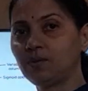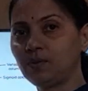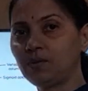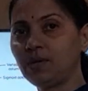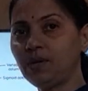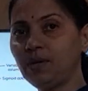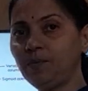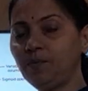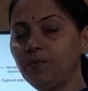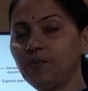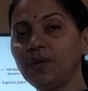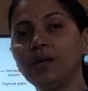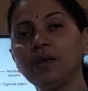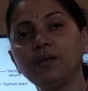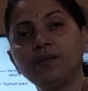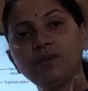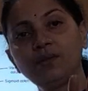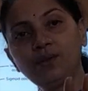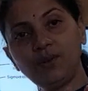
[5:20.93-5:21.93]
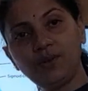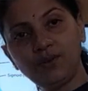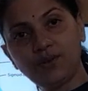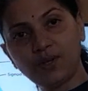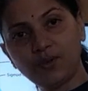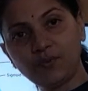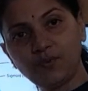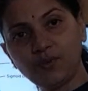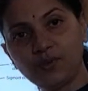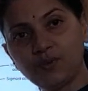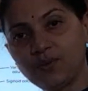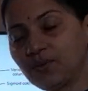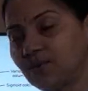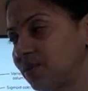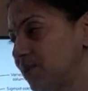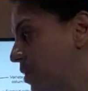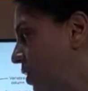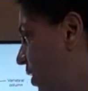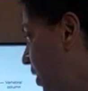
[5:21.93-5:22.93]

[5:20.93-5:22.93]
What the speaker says: okay? Three surfaces.